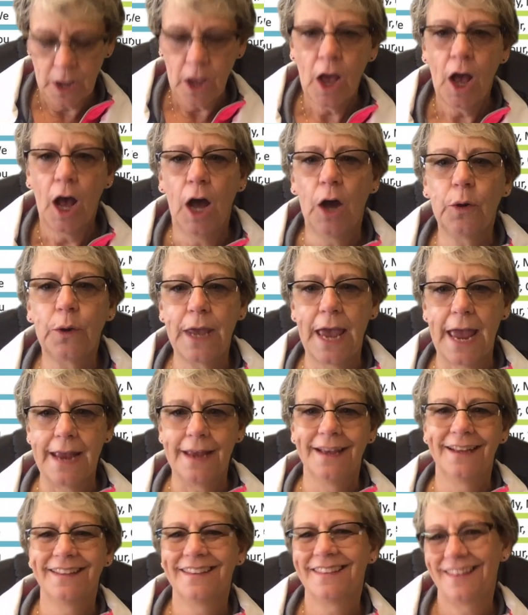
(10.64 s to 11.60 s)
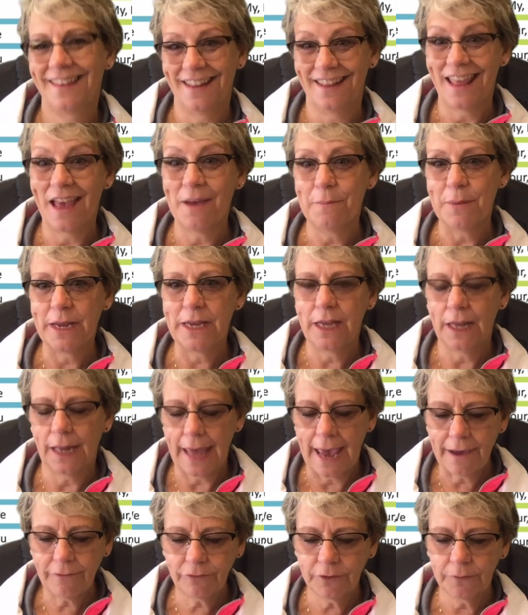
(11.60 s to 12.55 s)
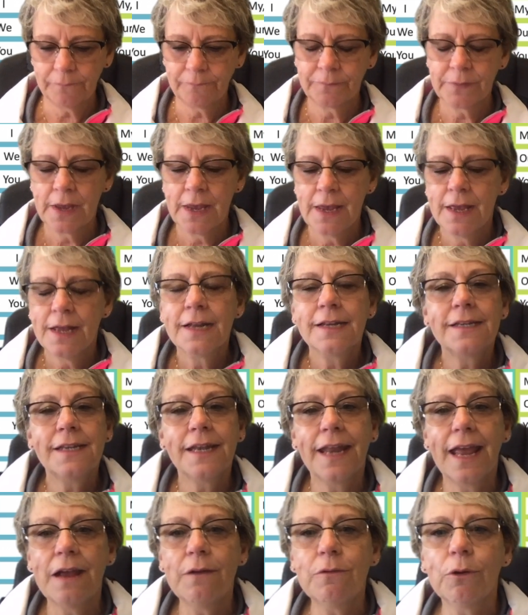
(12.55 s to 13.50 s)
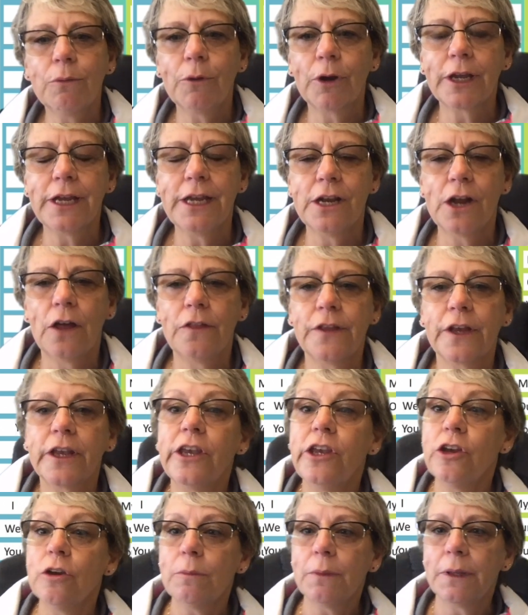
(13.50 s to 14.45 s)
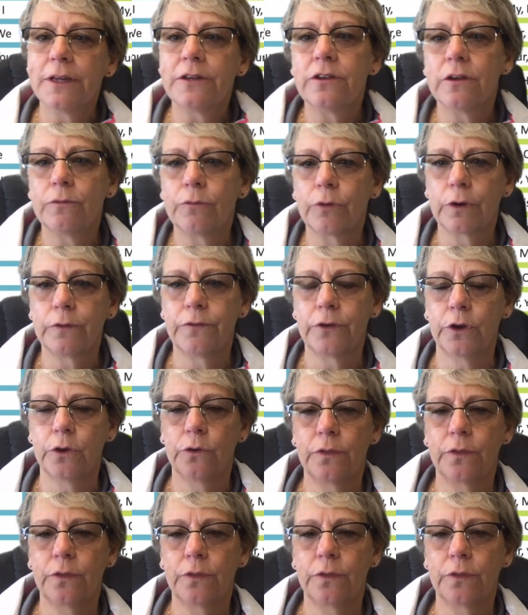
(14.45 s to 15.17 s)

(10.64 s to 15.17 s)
Okay, did that make you laugh? Today we're working on the cumulative review.